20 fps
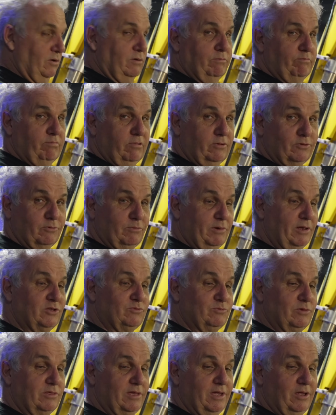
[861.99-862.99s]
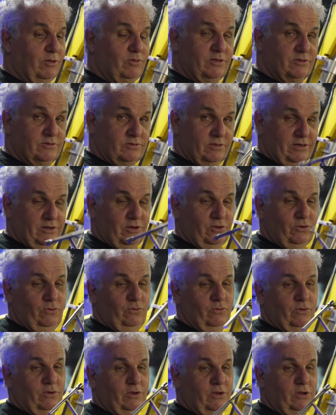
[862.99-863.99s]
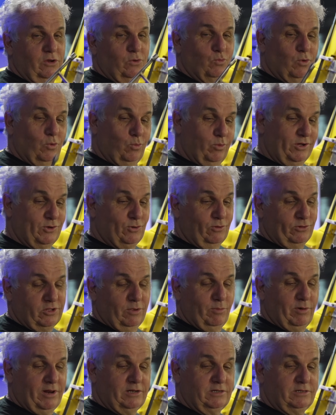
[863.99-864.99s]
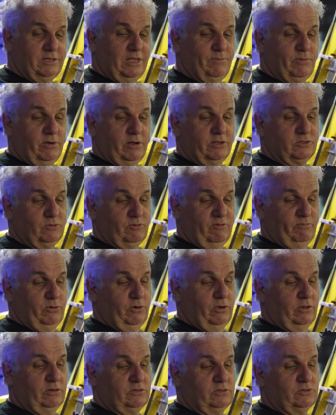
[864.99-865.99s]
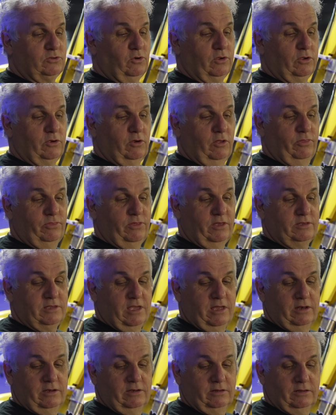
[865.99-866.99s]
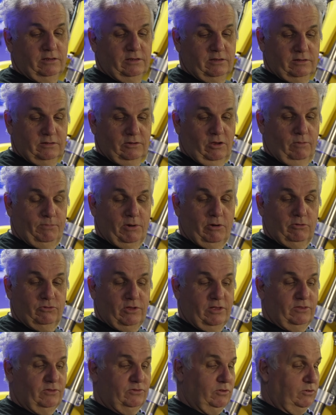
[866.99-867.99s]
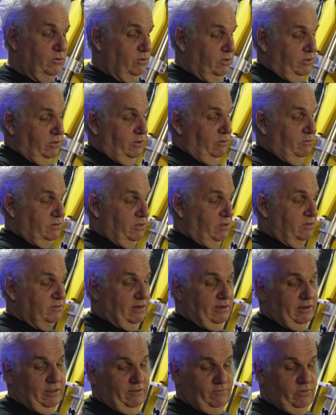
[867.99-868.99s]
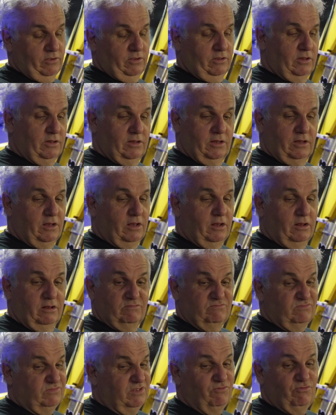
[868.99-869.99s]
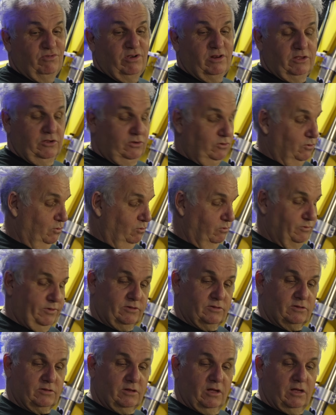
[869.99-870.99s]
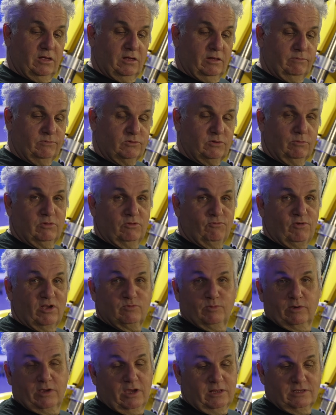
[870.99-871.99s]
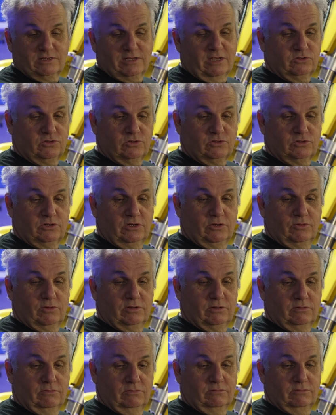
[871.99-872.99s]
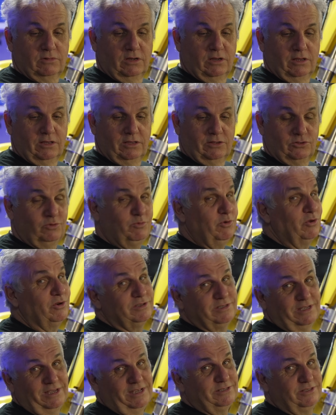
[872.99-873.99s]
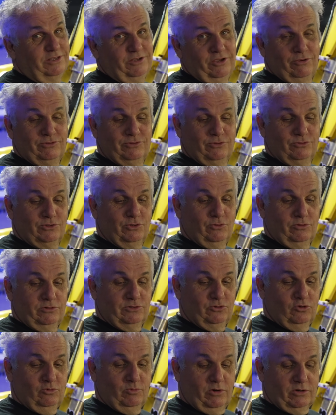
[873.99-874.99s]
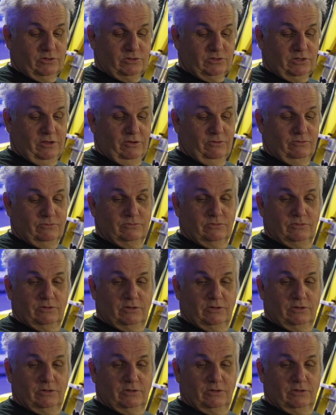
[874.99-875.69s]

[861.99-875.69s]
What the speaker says: product placement there. These are the new, what we call double end T-bar. So we put a socket on this end, on both ends, so you can use it as a lever. They're really cool. This, some of the race mechanics asked us to do it, and to be honest, it is the go-to tool in the toolbox. So